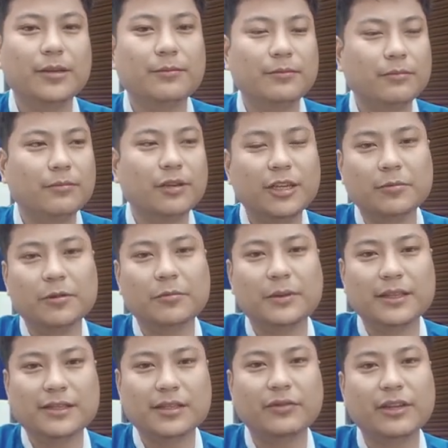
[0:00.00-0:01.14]
There are multiple
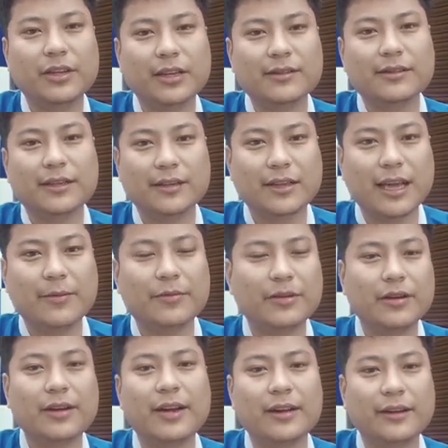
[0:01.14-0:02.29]
places where you can set a
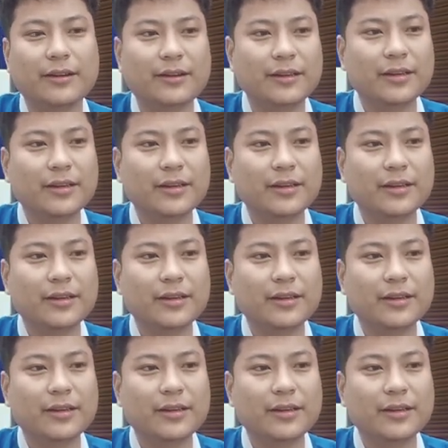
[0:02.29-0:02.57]
camera and,